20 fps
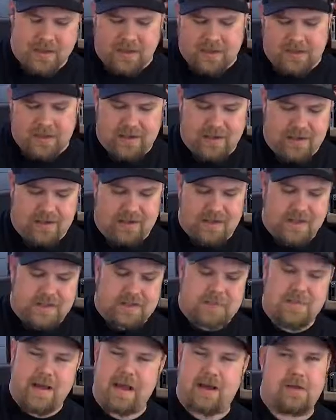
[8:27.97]
you know,
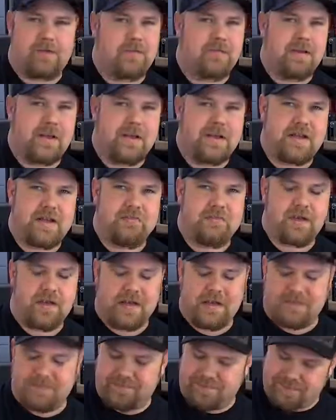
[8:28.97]
that's a matter of opinion,
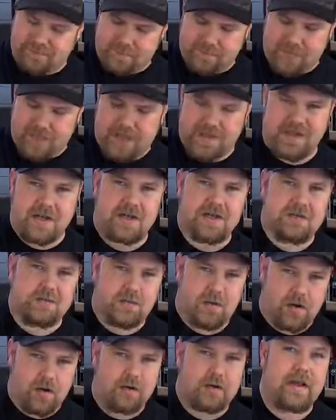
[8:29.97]
but it does
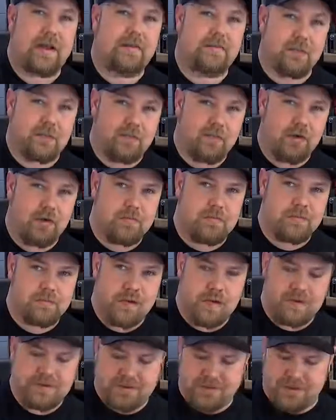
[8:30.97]
work and it performs
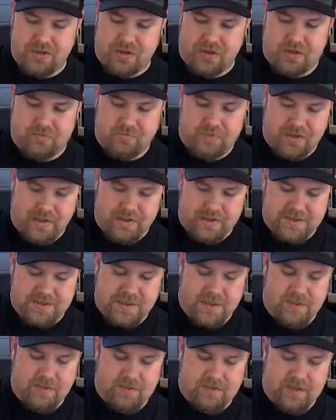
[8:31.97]
well, so no complaints
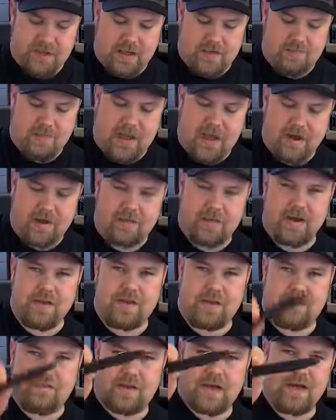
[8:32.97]
there. The battery,
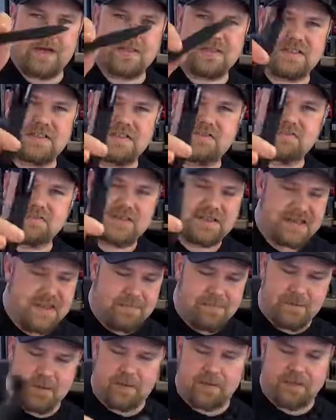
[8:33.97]
the device,
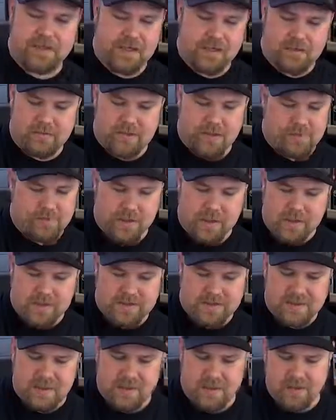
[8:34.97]
simple. You know, no
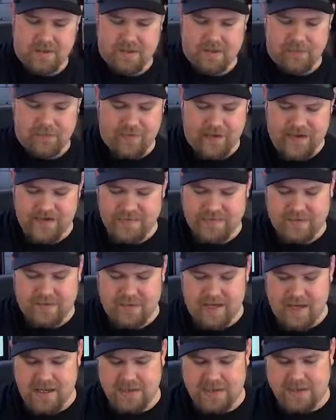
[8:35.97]
buttons on it, no fancy
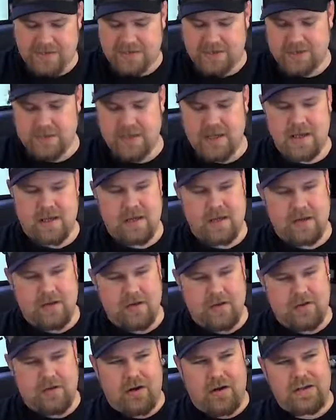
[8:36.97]
lights,
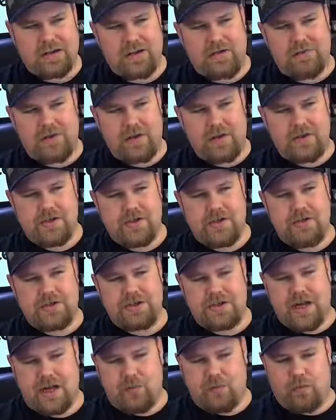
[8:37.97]
no crazy
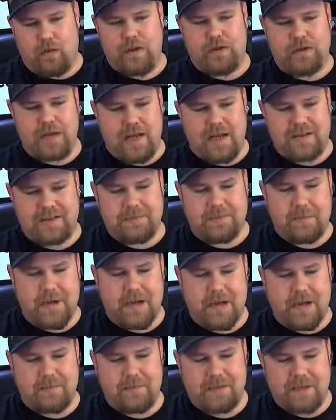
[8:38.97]
features. You got one light at the
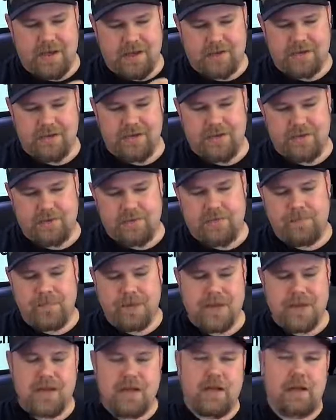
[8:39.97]
bottom that tells you
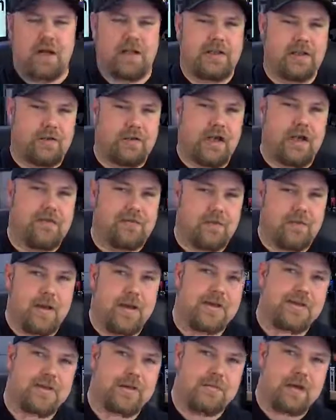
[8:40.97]
a little
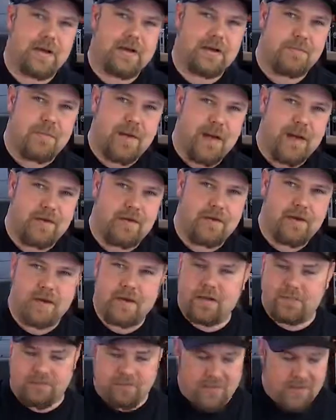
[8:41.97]
information about your
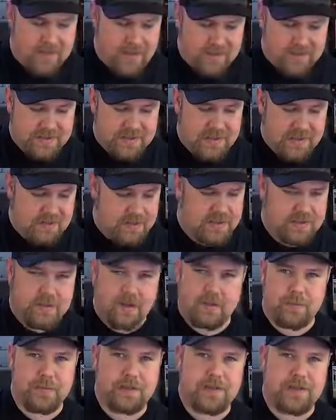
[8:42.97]
battery, and that's it. That's
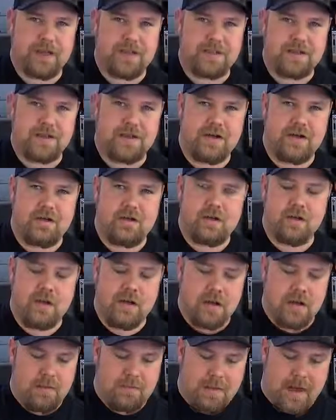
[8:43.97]
all you really need to know.
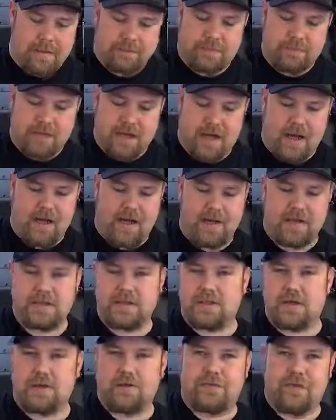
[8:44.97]
Pop the pod in,
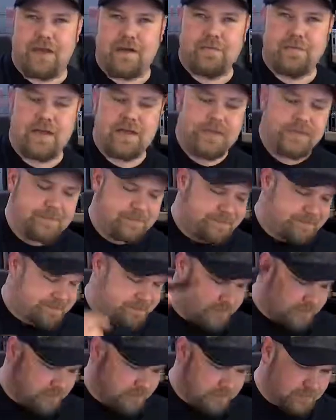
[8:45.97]
start vaping.
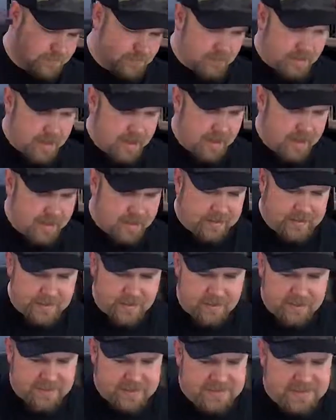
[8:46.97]
And
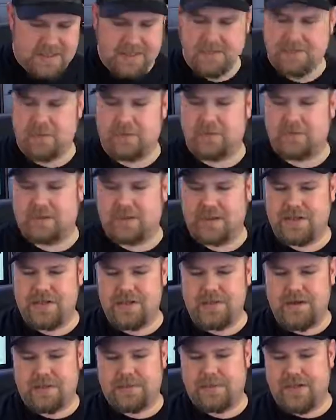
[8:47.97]
it's simple. The
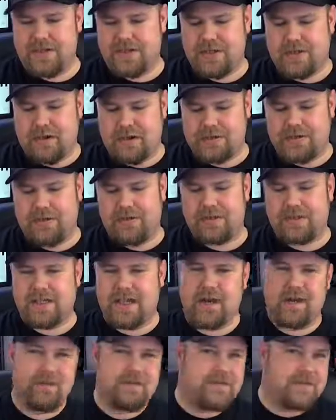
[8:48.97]
USB charger is
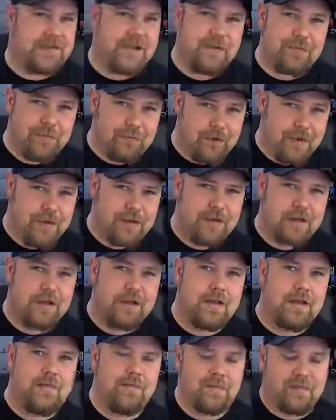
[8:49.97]
kind of different.
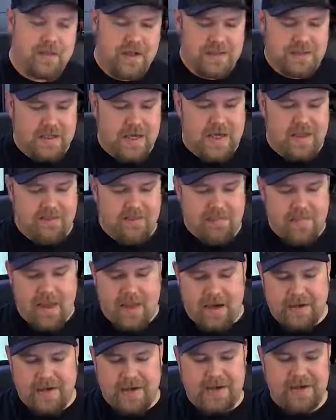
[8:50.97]
Doesn't have a
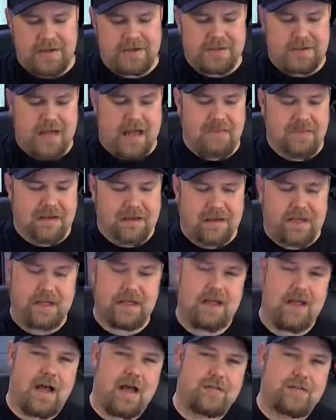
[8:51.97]
magnet, doesn't have a click
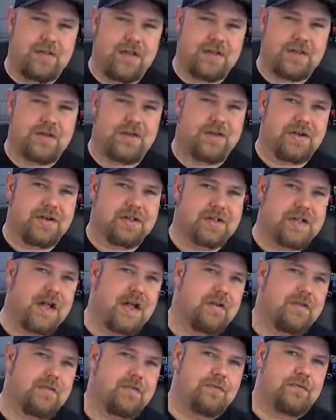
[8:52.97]
and lock feature. Just
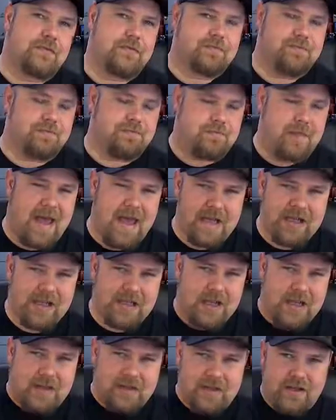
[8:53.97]
kind of
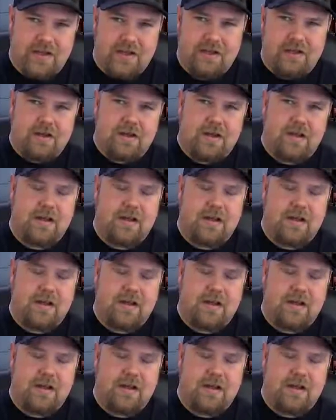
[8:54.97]
mash it in there